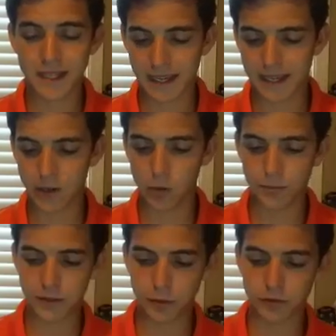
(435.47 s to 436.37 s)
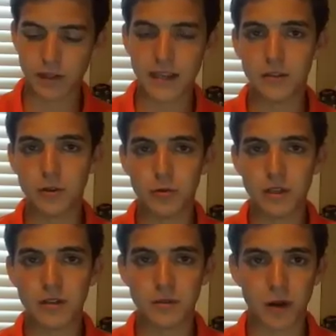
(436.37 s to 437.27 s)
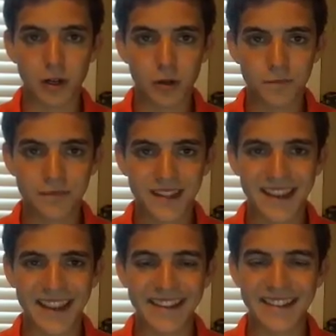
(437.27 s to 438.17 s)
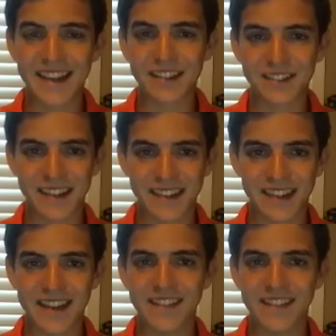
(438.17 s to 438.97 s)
and I hope that you'll stay tuned tomorrow and the next day